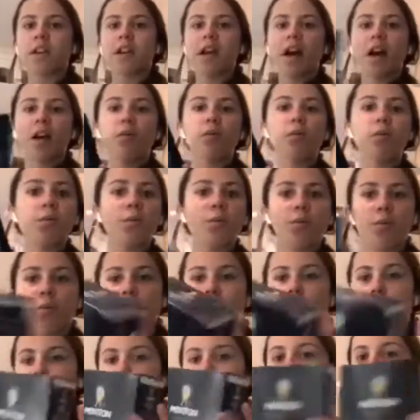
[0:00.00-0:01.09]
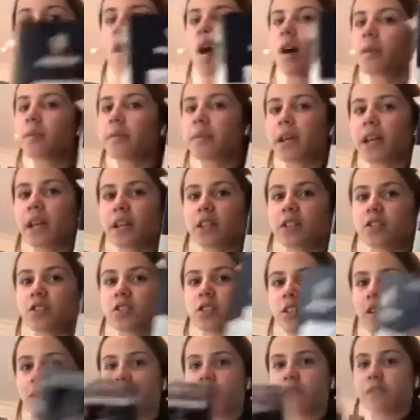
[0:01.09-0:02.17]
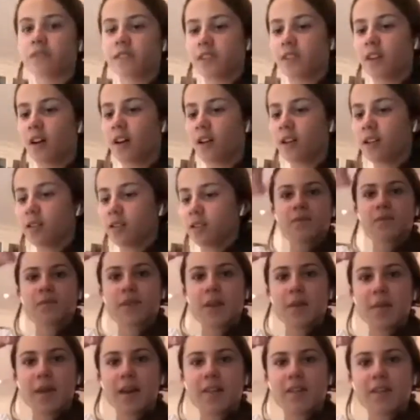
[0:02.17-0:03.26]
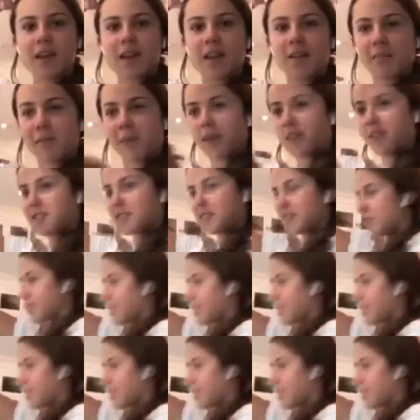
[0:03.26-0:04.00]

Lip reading: add 1 pinch of salt, about that much.